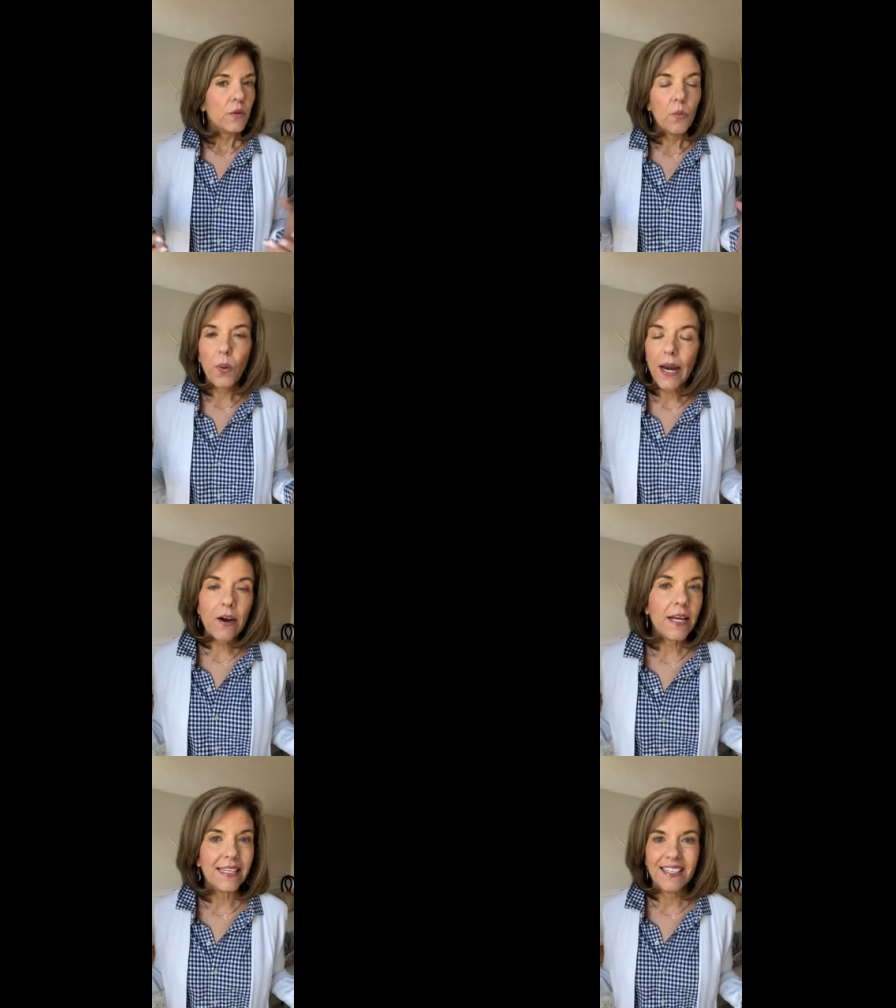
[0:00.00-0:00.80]

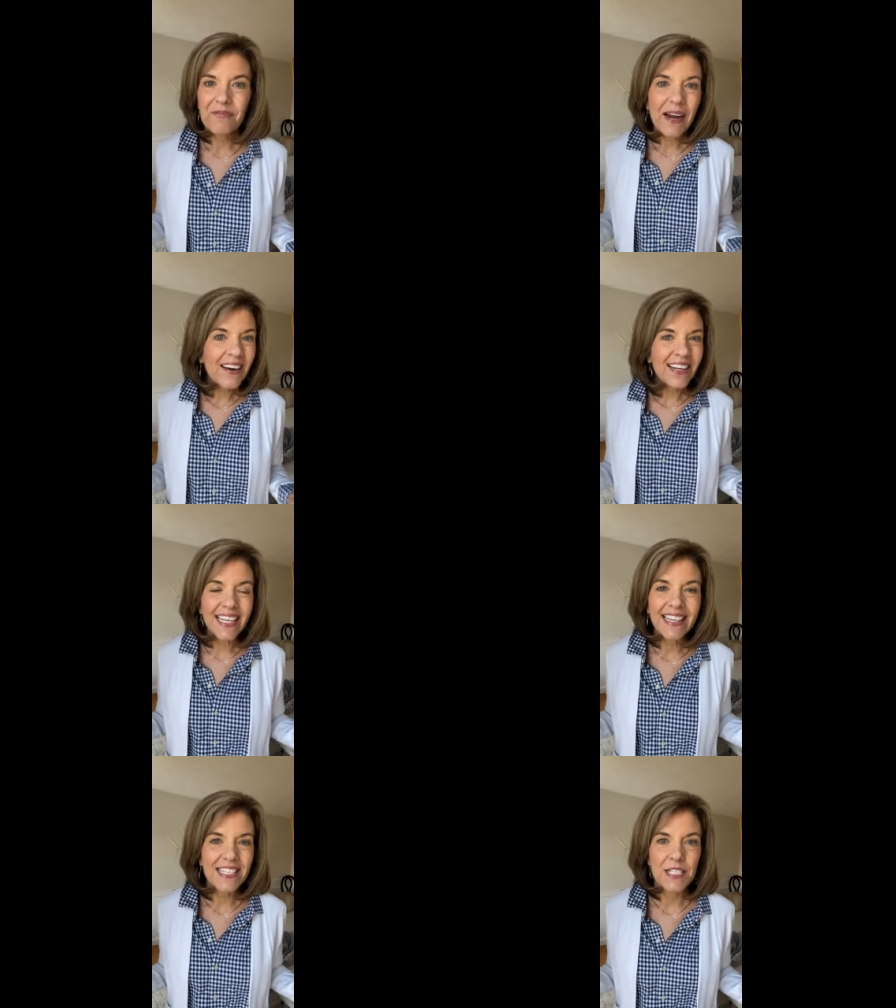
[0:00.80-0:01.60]
wear it, wear it
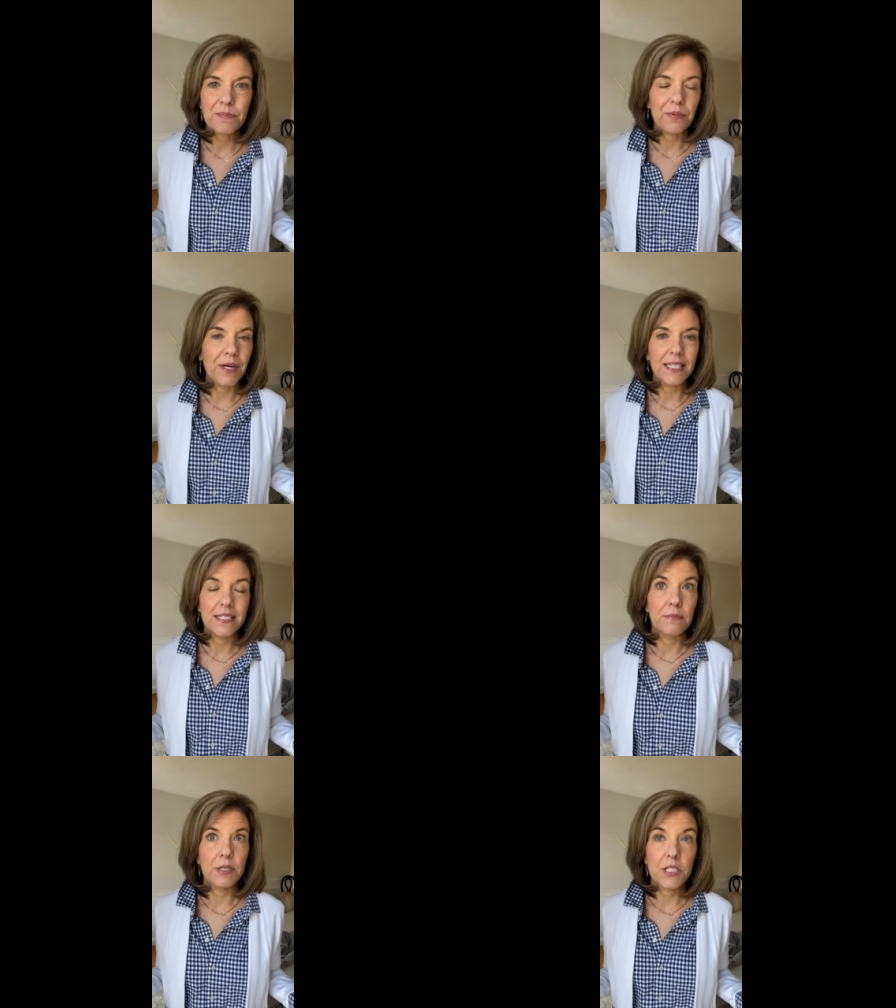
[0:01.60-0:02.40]
in the spring and
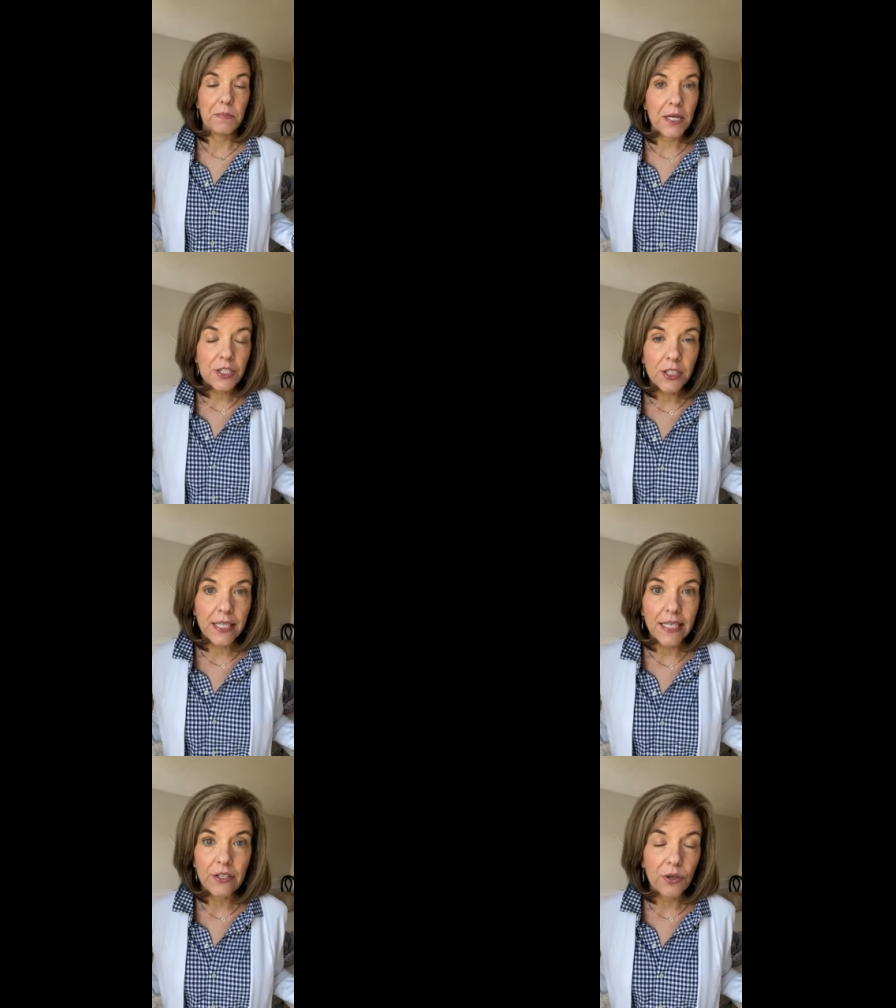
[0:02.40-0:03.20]
summer,
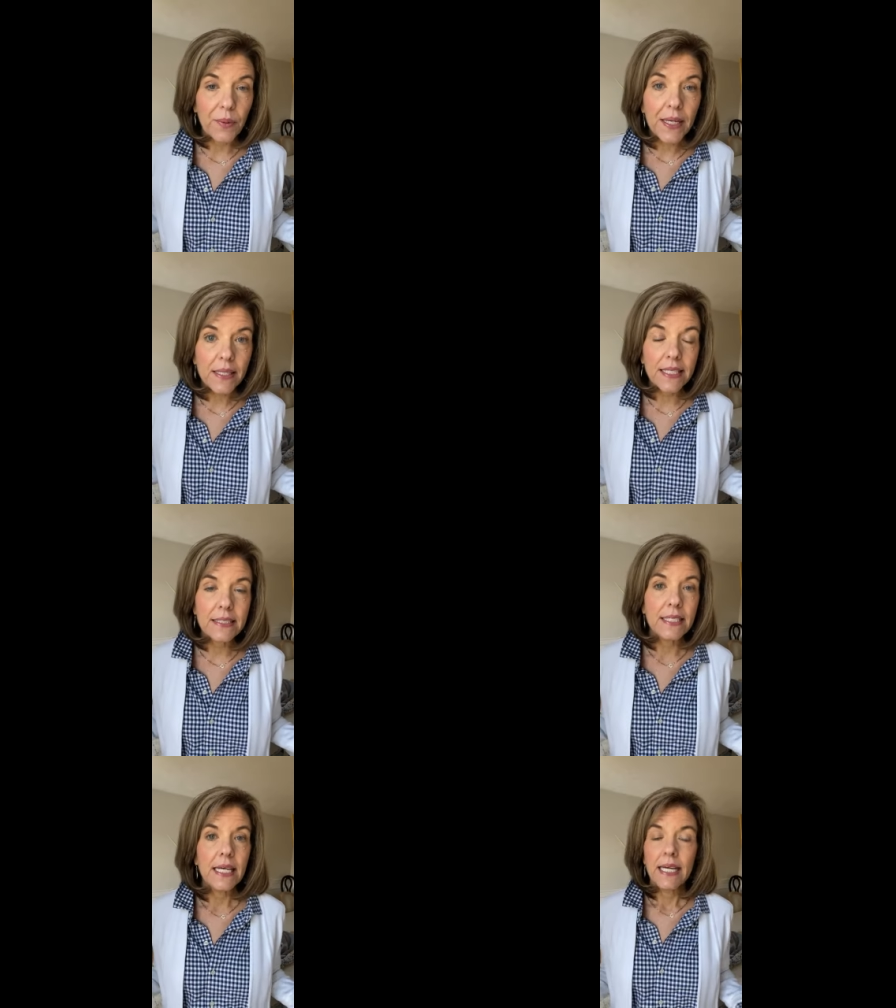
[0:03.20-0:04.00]
especially in New
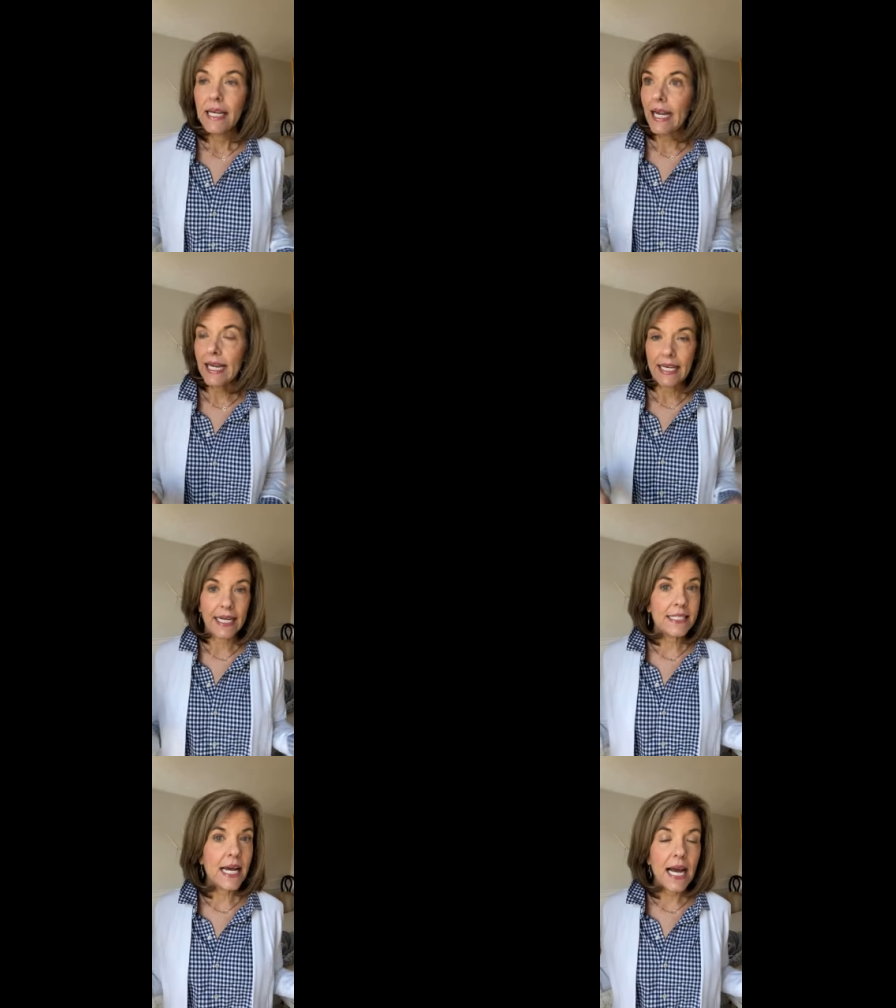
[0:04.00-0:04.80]
England at
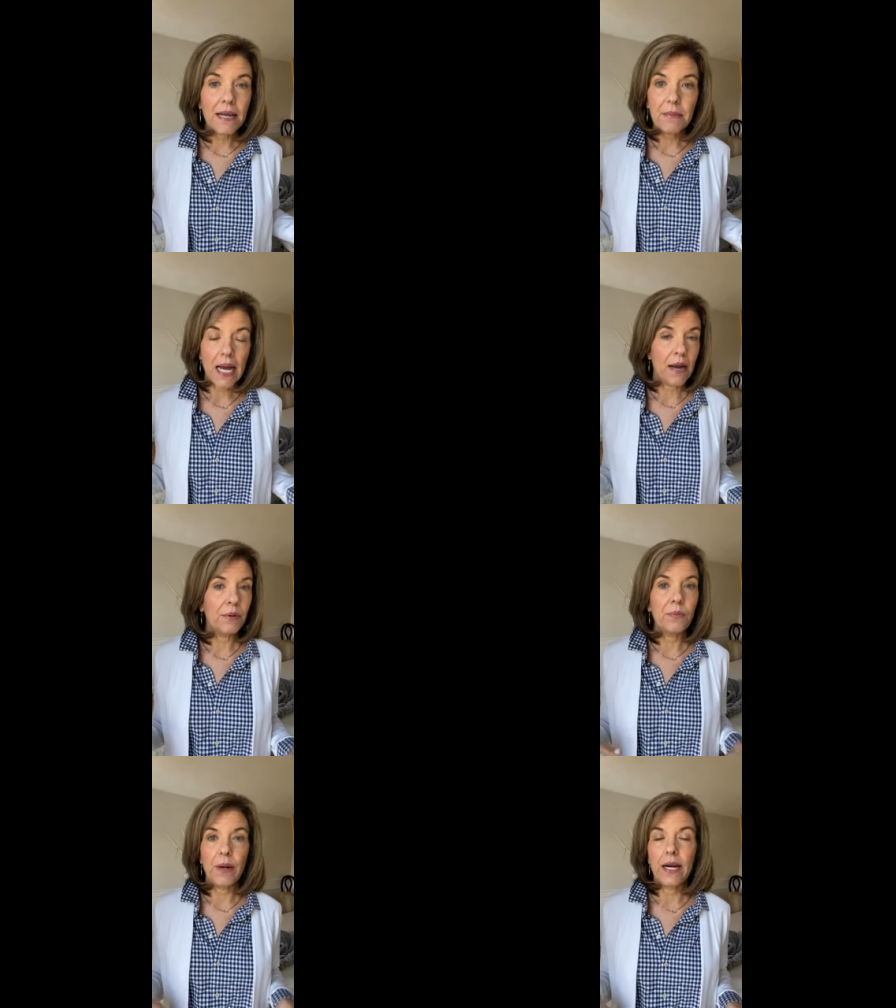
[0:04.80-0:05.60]
nighttime, I
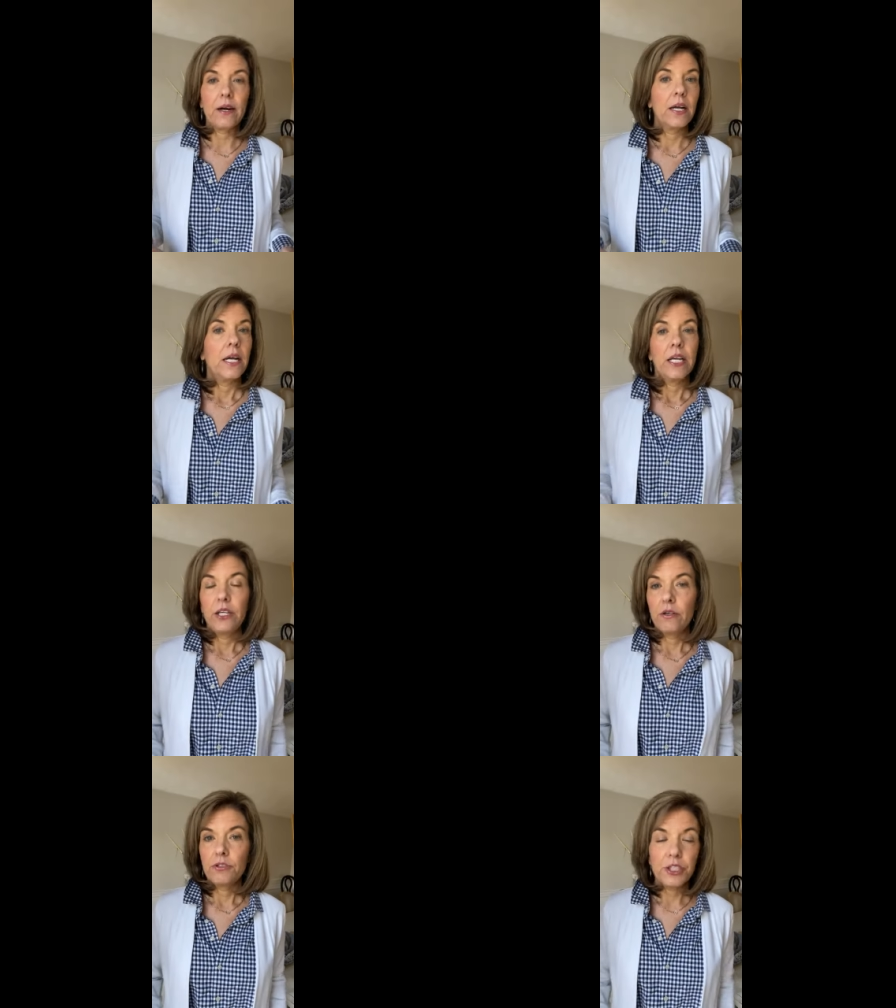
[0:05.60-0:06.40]
would wear, you
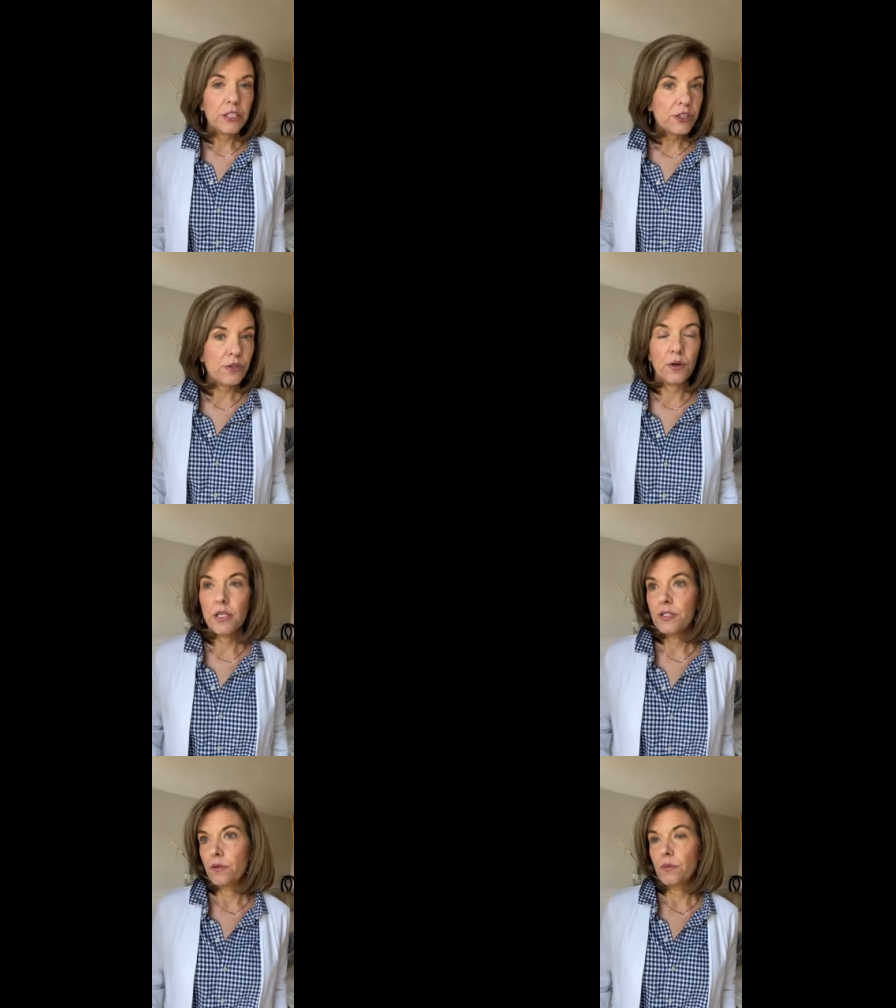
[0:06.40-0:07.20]
know, jean
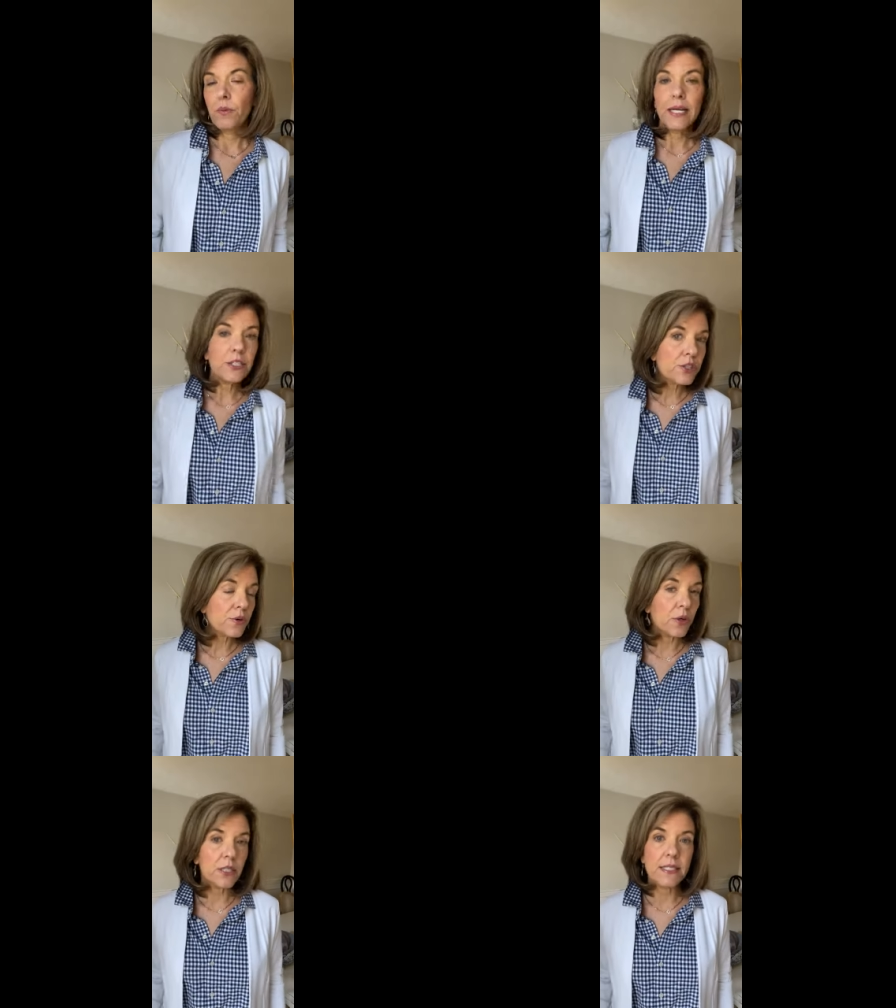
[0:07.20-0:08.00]
shorts or white
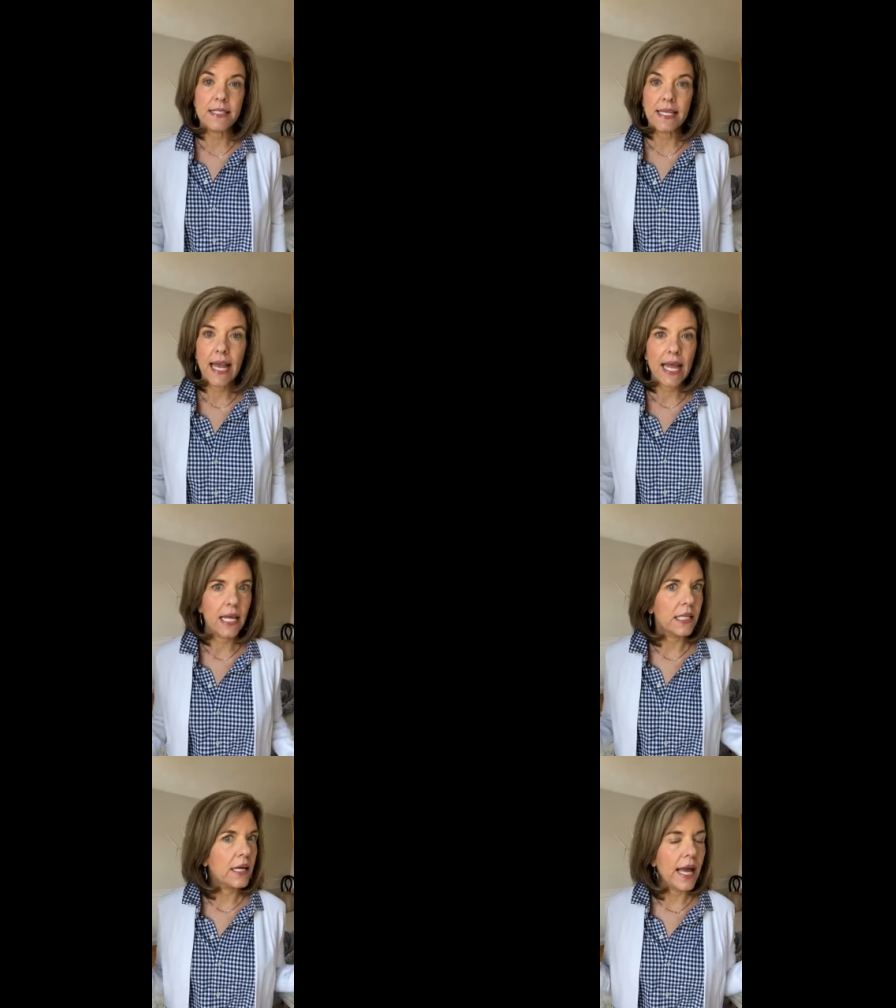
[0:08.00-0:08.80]
shorts and
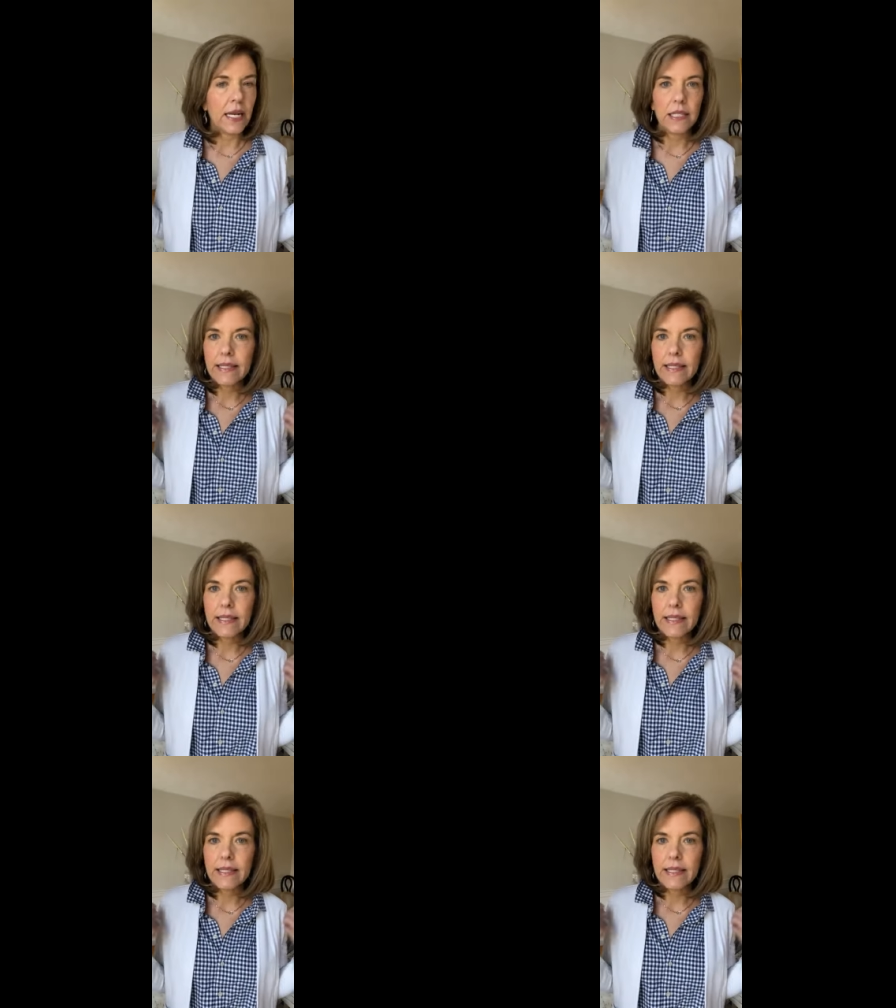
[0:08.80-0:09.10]
a, and a